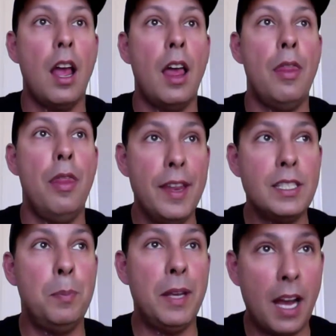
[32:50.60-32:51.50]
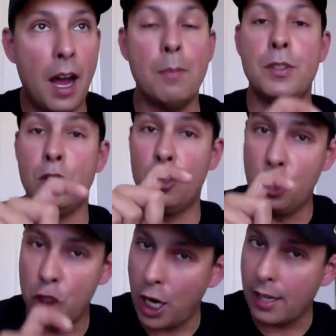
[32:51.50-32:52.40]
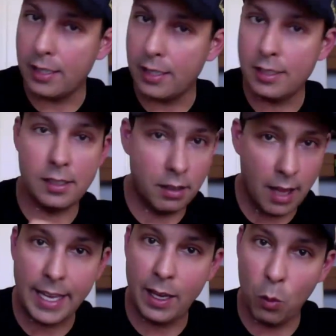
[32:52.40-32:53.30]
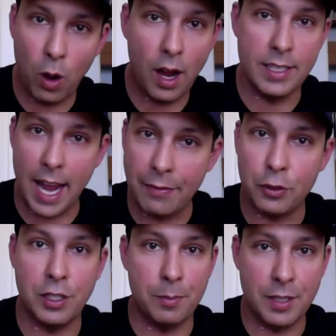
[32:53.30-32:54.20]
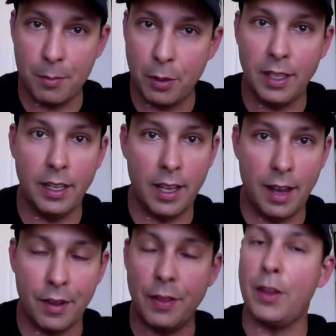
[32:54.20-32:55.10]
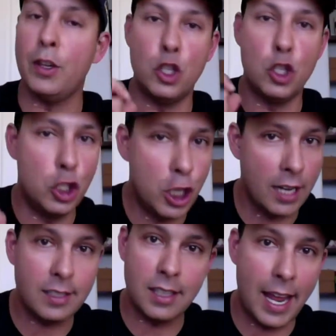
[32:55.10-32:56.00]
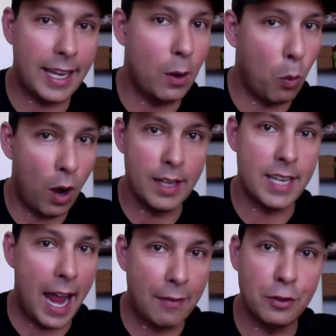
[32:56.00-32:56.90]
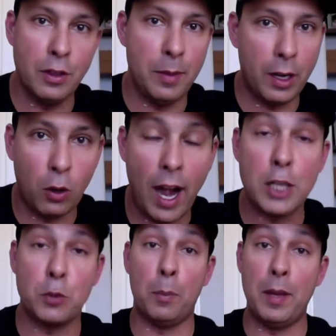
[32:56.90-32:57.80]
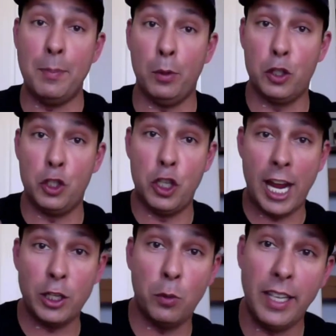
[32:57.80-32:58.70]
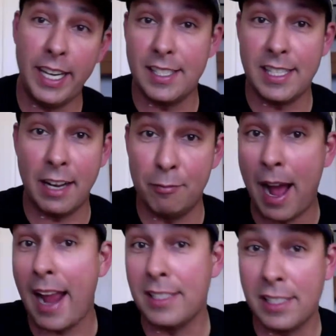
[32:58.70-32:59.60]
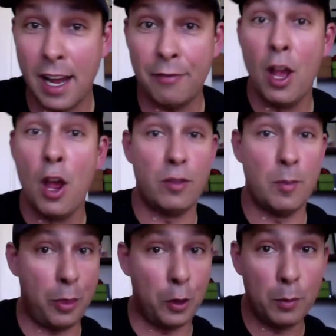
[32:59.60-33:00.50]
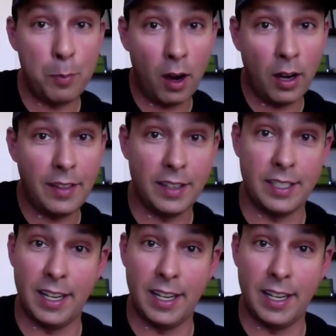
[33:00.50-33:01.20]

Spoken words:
this becomes just like it was after September the 11th, just like it was after the big crash, where people genuinely, instead of buying stuff from a third party that's in a